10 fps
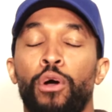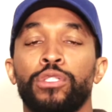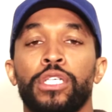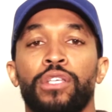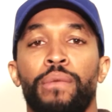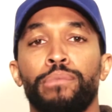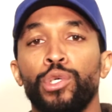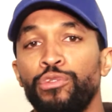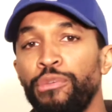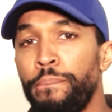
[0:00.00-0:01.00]
process of
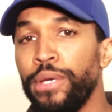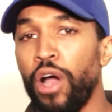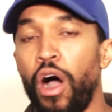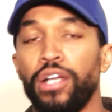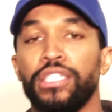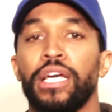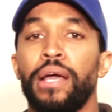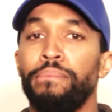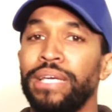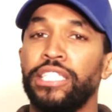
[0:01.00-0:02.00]
moving beyond
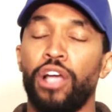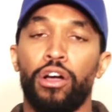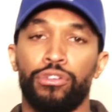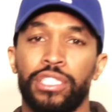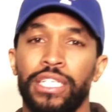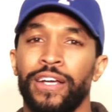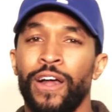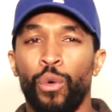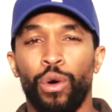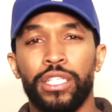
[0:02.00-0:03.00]
mediocrity.
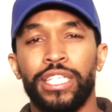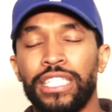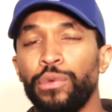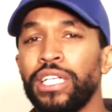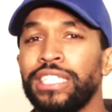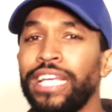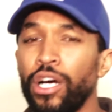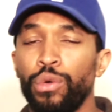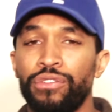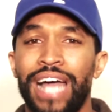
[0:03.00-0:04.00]
One of the things that we're going to
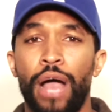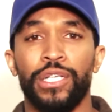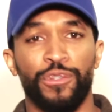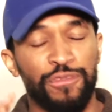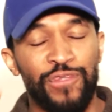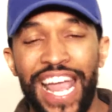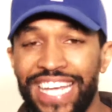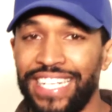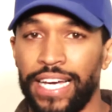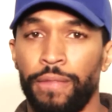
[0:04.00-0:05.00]
deal with now is
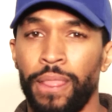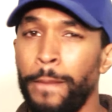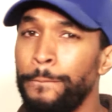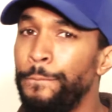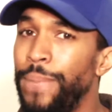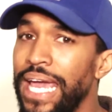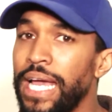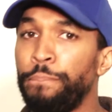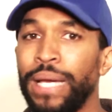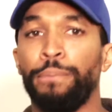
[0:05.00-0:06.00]
failure.
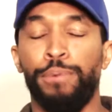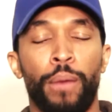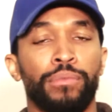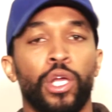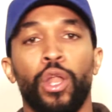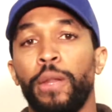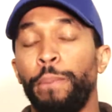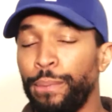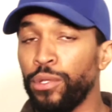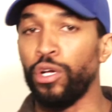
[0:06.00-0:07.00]
Big problems. A lot of
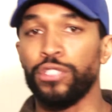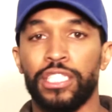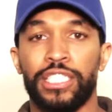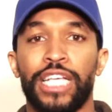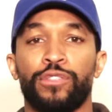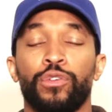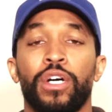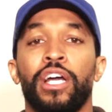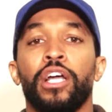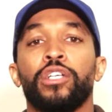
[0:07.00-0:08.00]
people are not successful
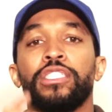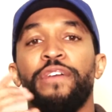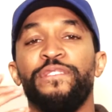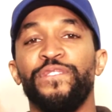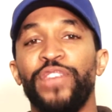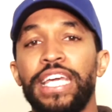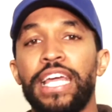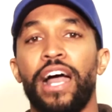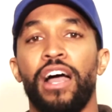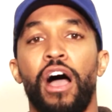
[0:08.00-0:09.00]
because their
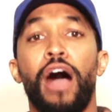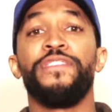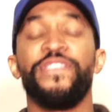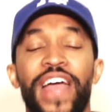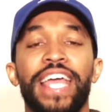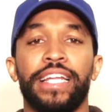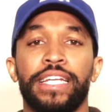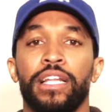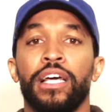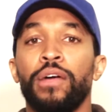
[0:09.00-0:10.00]
fear of
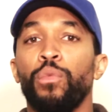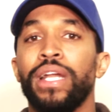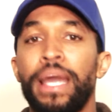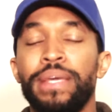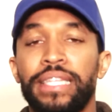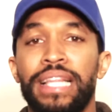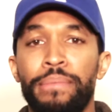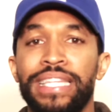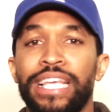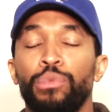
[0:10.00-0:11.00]
failing. Well, let
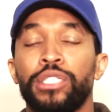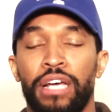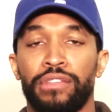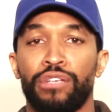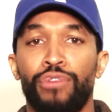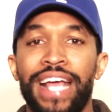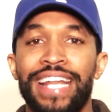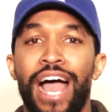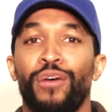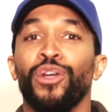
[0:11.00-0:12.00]
me deal with something right
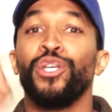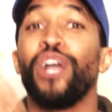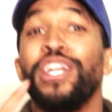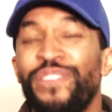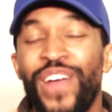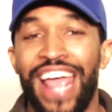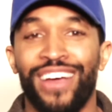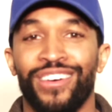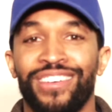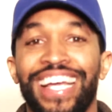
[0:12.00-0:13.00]
now. You're going to
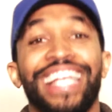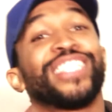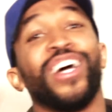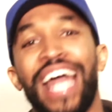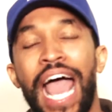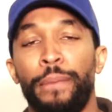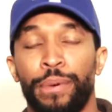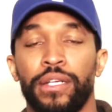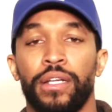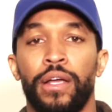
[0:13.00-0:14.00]
fail. It's going to
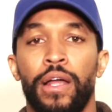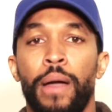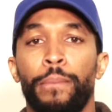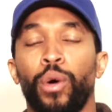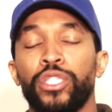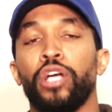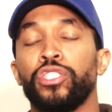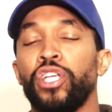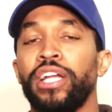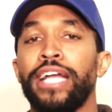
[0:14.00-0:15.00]
happen. But what
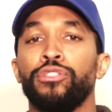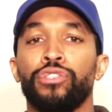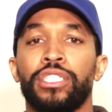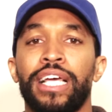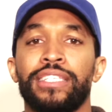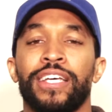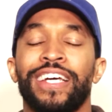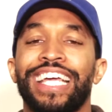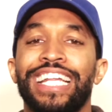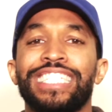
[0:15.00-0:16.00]
Dr. John Andrews says,
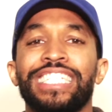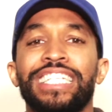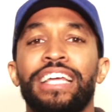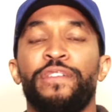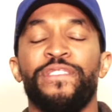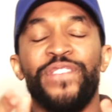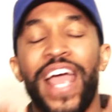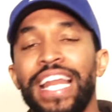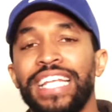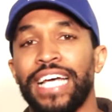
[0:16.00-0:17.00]
it isn't the
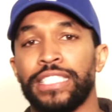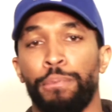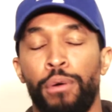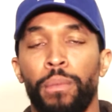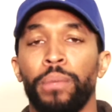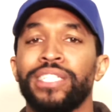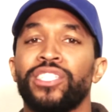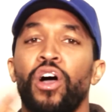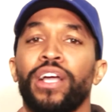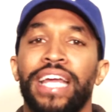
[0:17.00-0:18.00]
failing that's the problem.
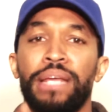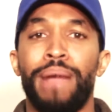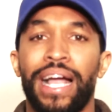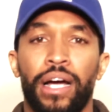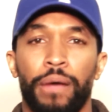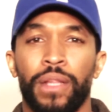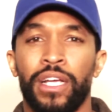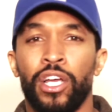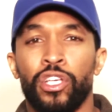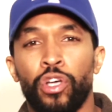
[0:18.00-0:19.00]
It's not getting back up.
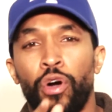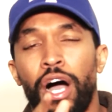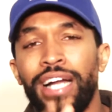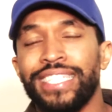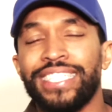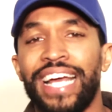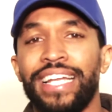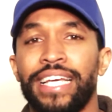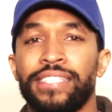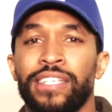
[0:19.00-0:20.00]
So
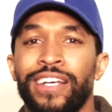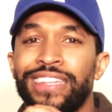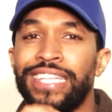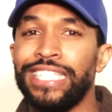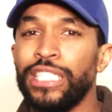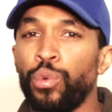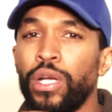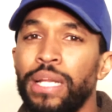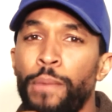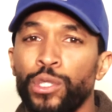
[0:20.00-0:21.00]
understand this. This is
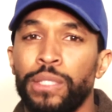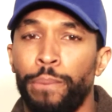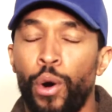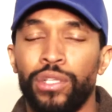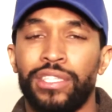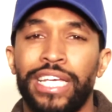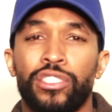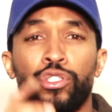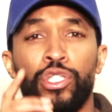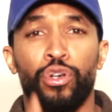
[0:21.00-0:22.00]
one of the most important things
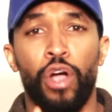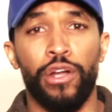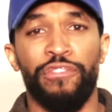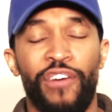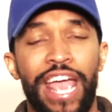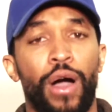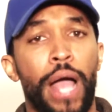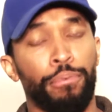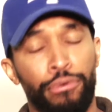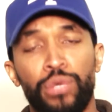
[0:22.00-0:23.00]
because you're going to fail.
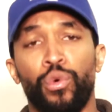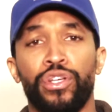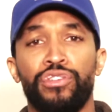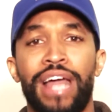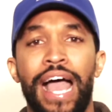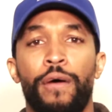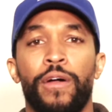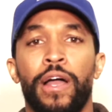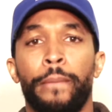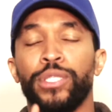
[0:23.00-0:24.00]
I pre-warn you now.
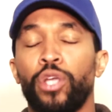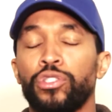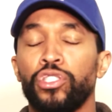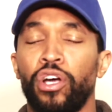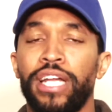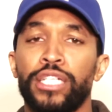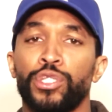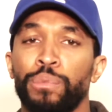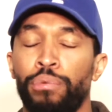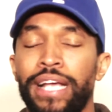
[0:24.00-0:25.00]
But Dr. John
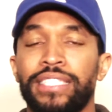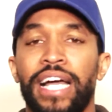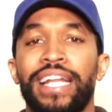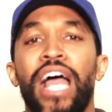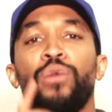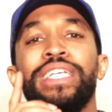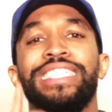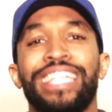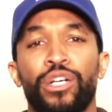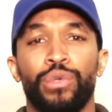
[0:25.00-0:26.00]
Andrews breaks down how we
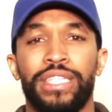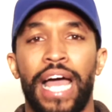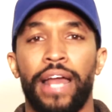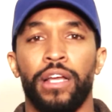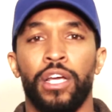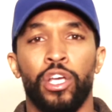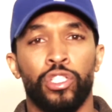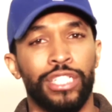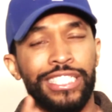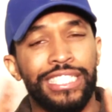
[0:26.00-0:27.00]
deal with that.
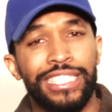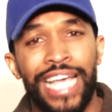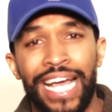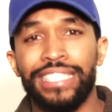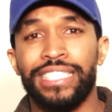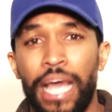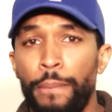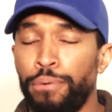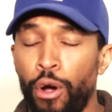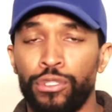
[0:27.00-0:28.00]
So this is the
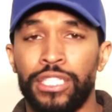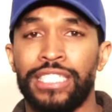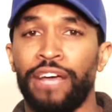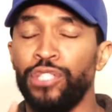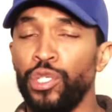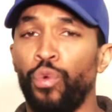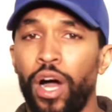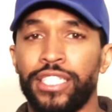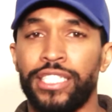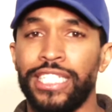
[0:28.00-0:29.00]
10-step process. After you
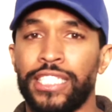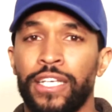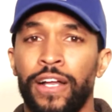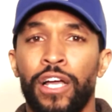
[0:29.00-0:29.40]
watch this,